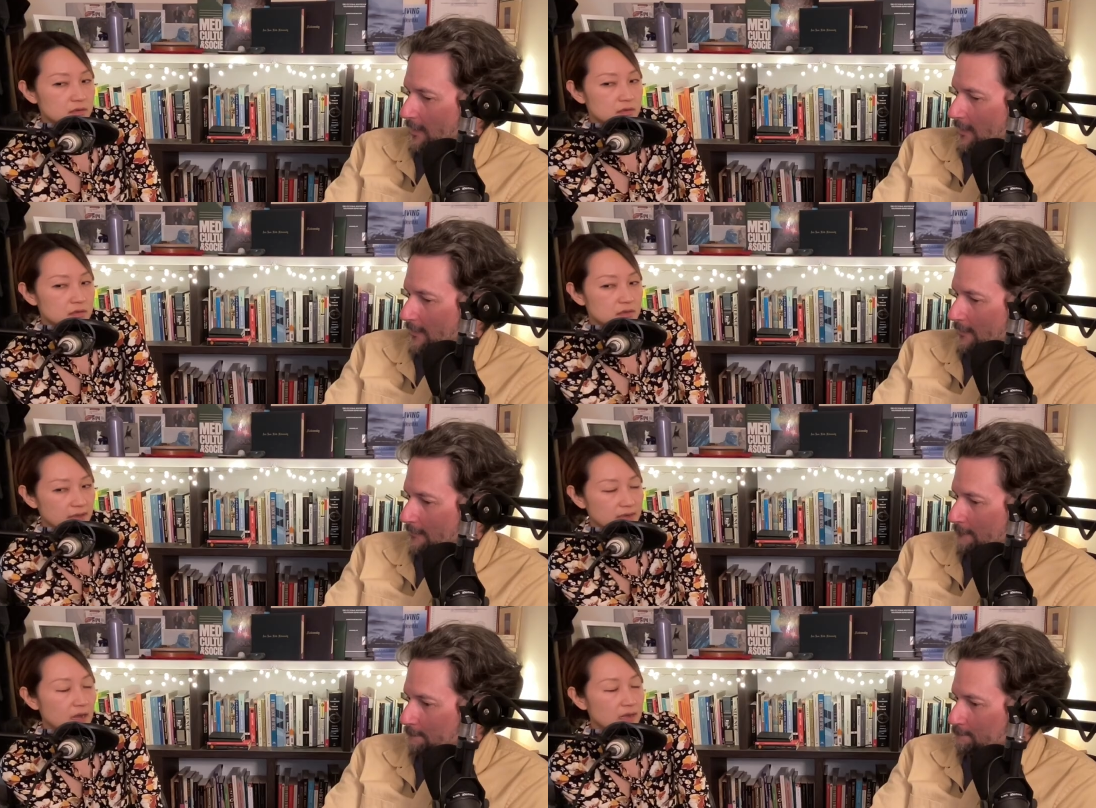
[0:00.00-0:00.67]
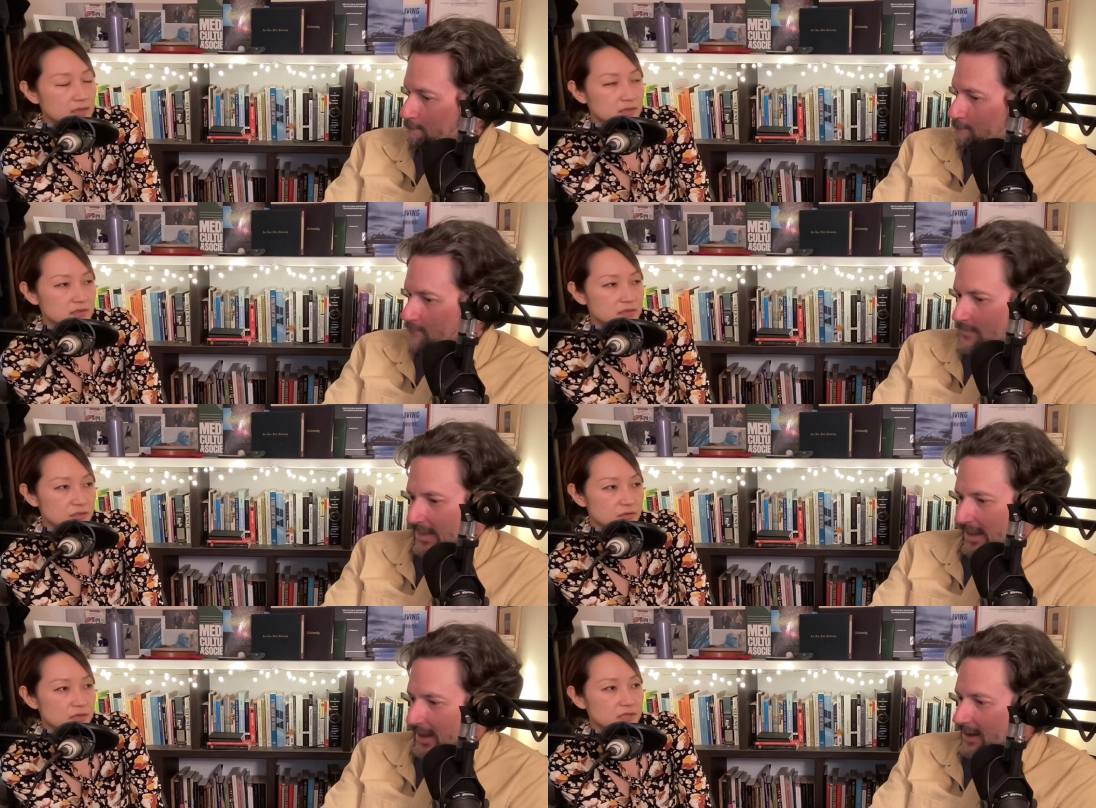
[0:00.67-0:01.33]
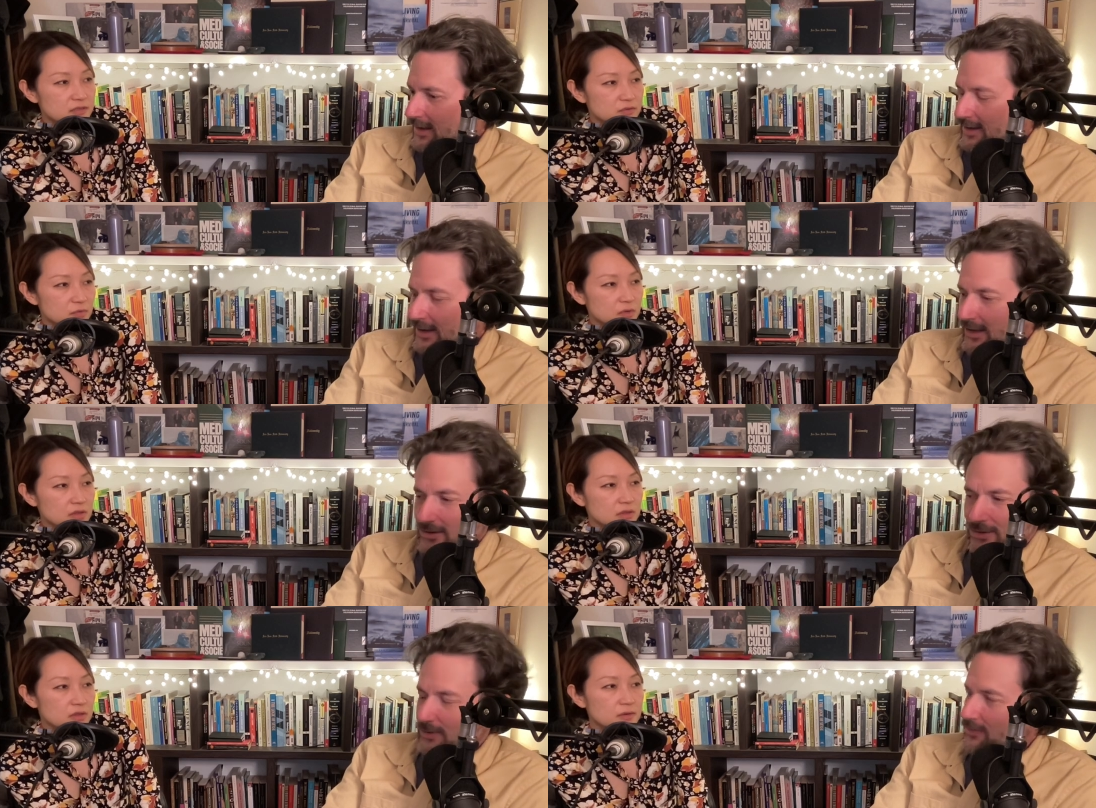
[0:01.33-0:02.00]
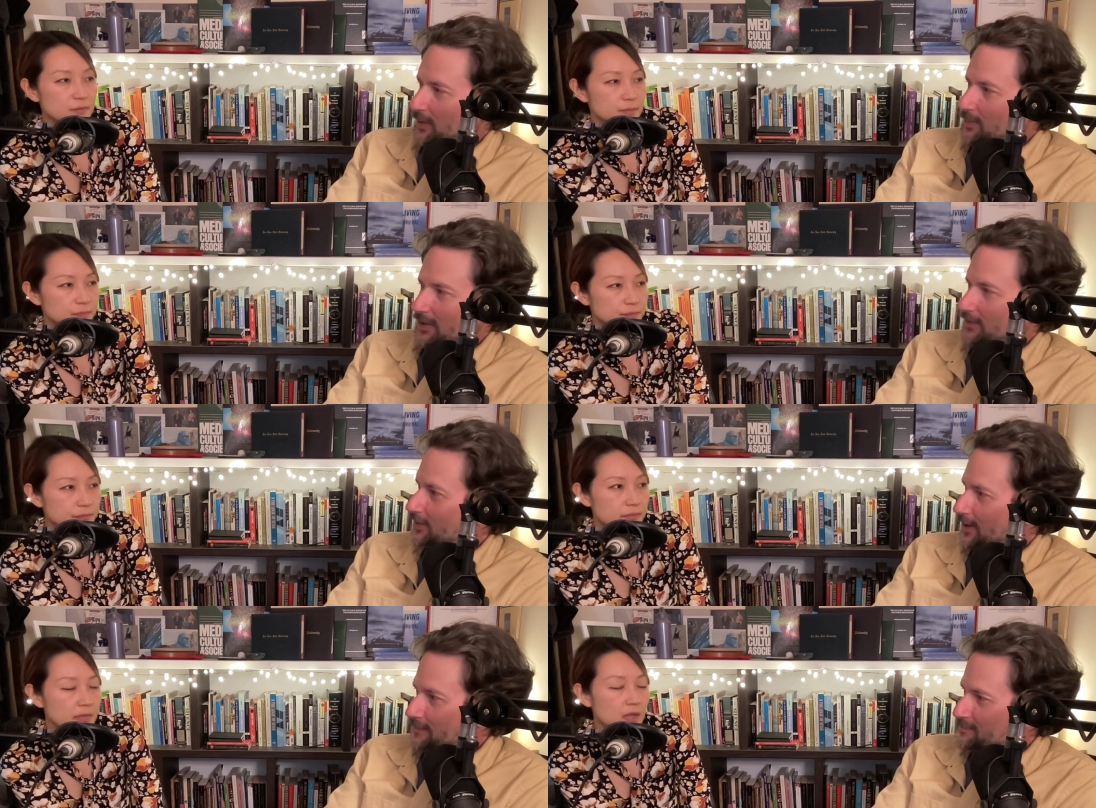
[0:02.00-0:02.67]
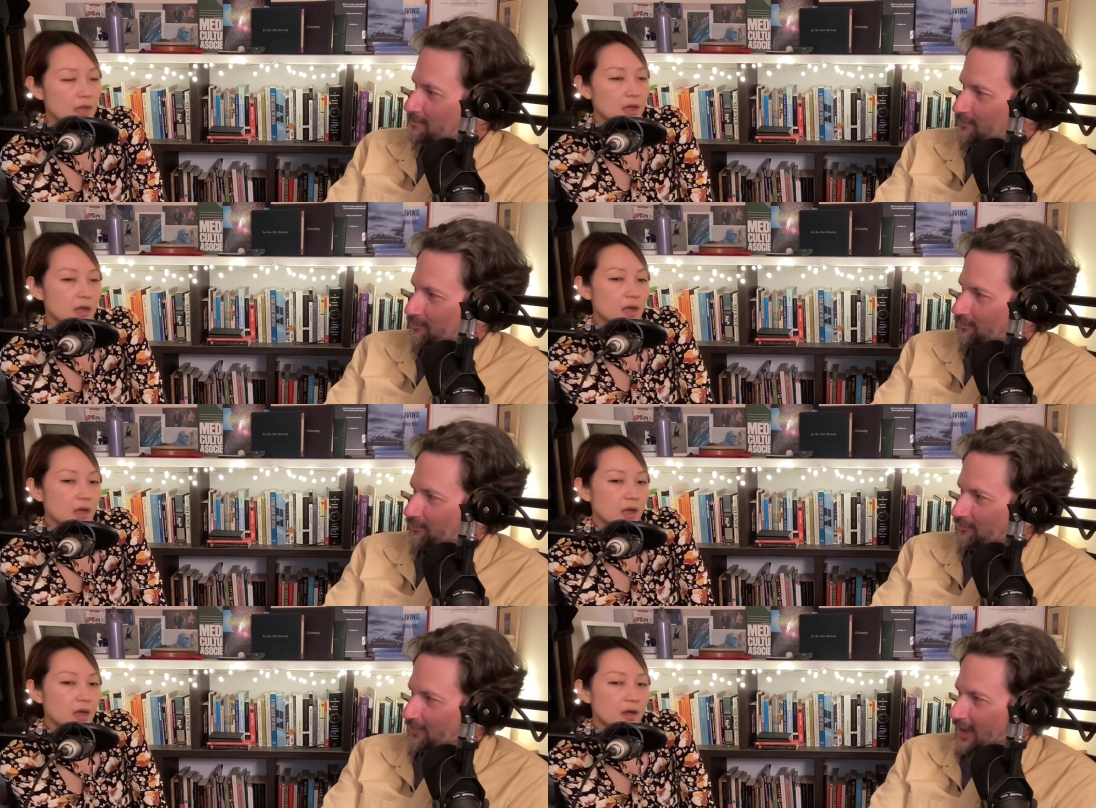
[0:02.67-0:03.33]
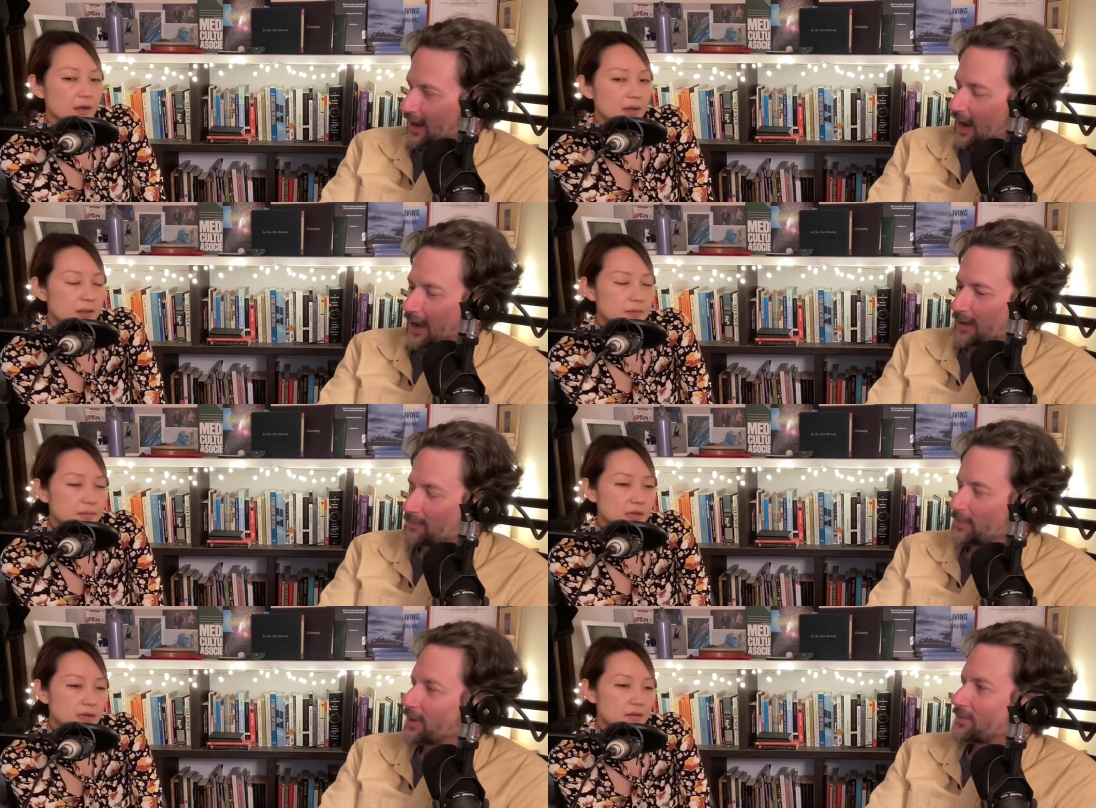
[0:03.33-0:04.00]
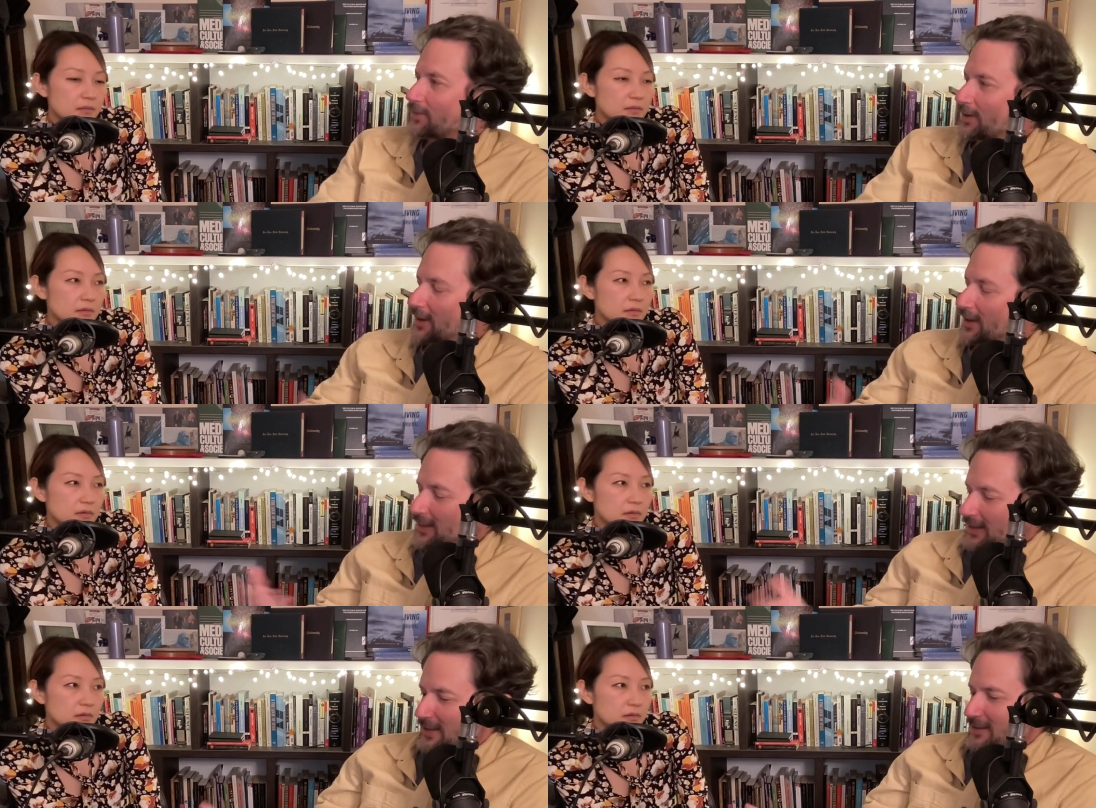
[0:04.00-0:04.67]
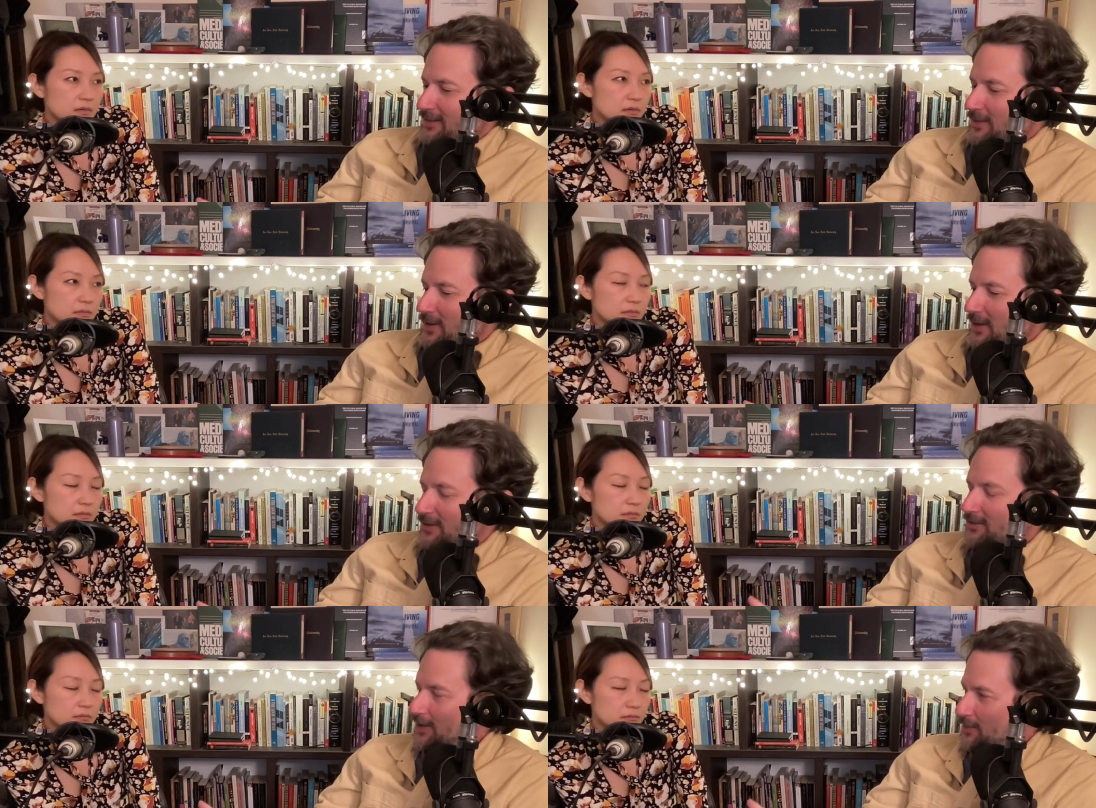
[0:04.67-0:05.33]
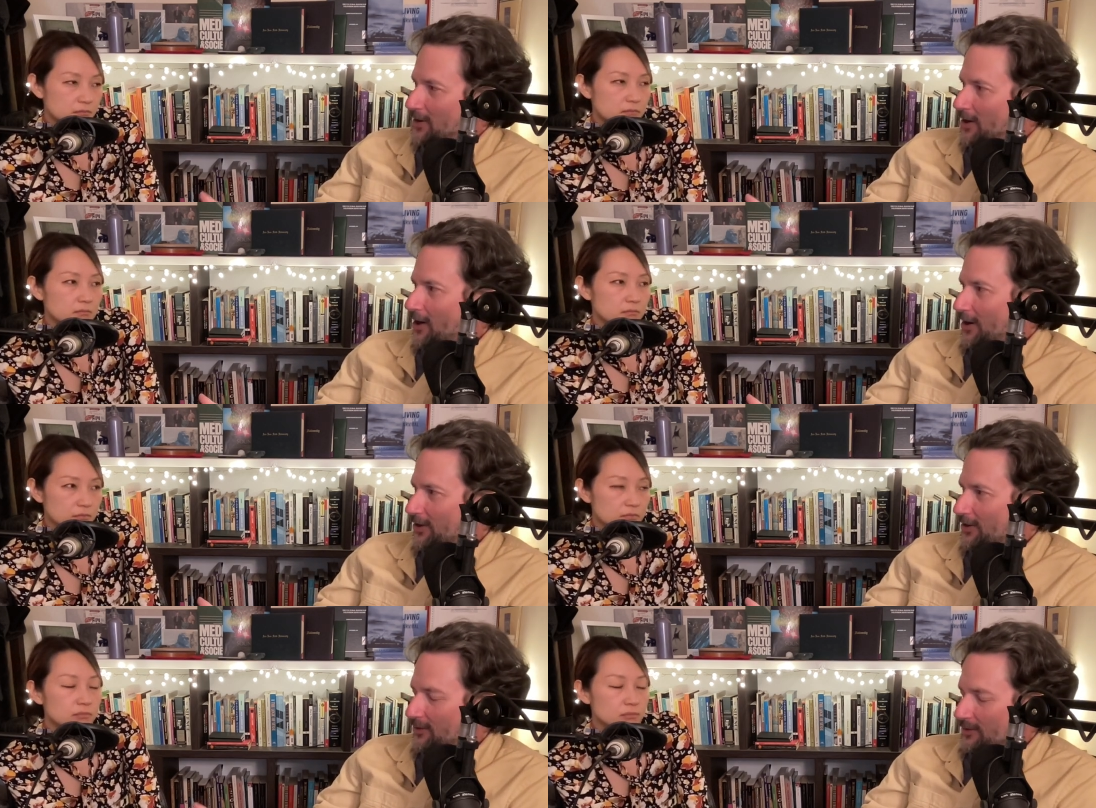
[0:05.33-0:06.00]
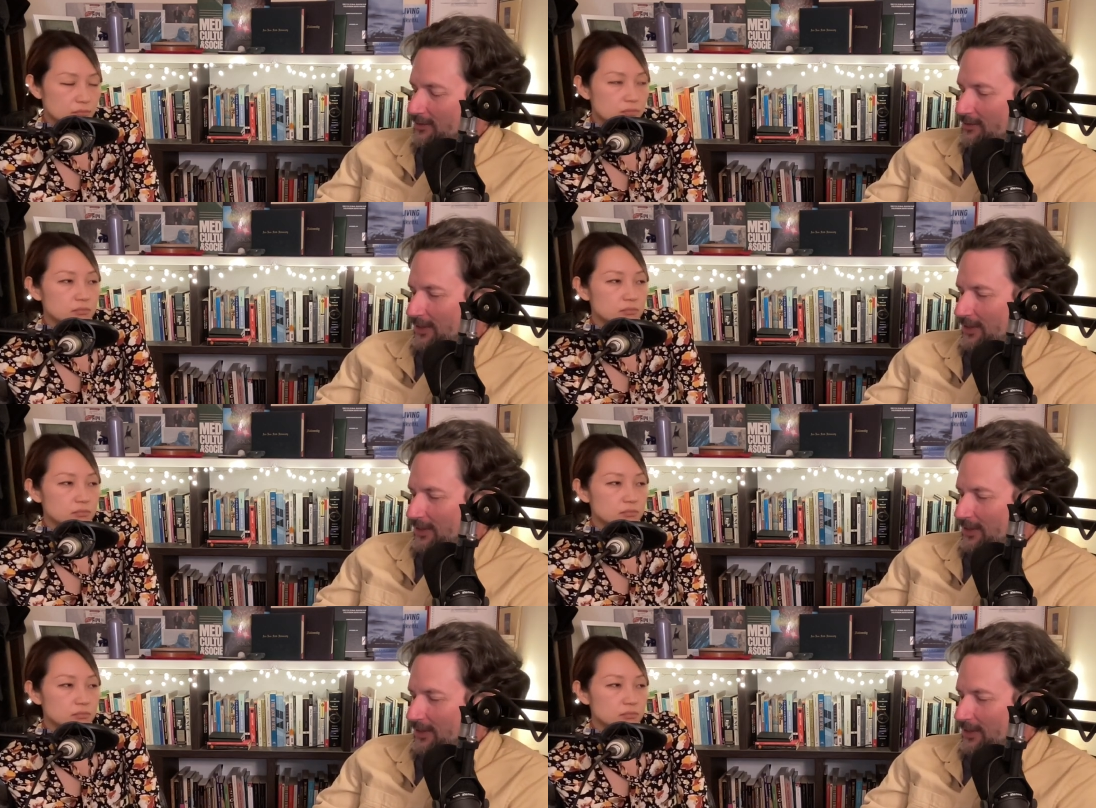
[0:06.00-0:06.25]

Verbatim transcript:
Speaker 1: that island in Greece.
Speaker 2: Yeah, with, I don't know if I believe that. Um, it, it, let me let me mm -hmm, argue the, the mm